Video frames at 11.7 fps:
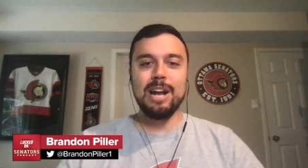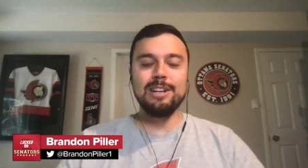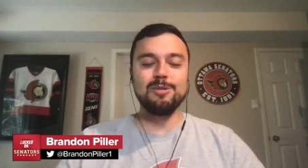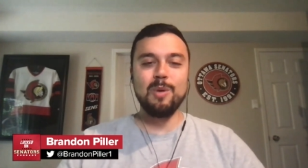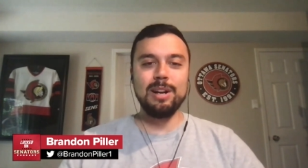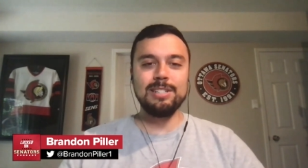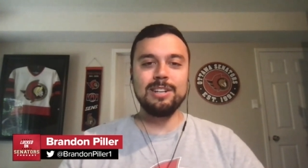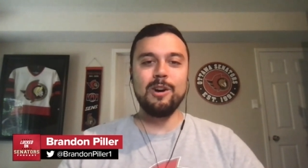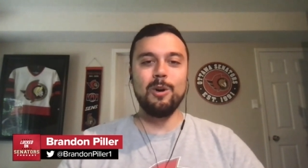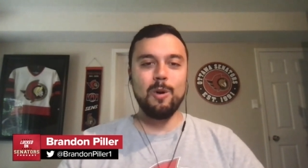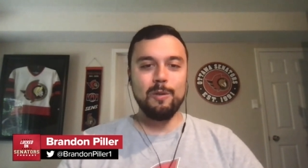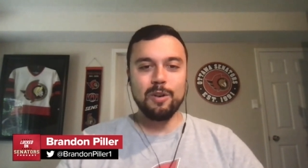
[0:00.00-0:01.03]
I just wanted to
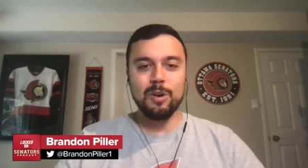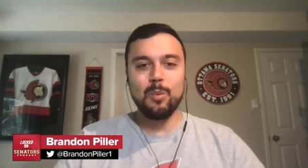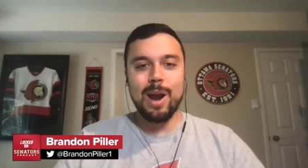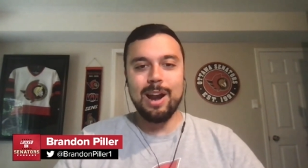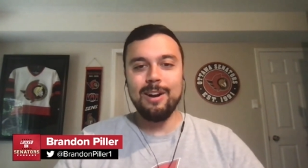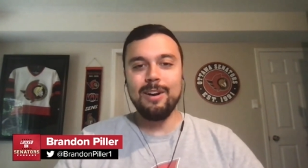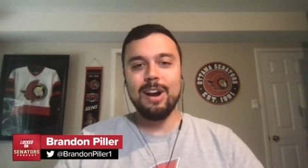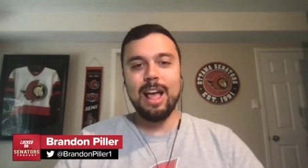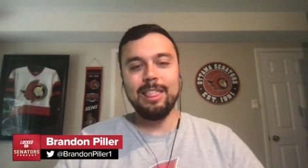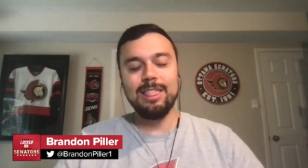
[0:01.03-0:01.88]
go over where uh,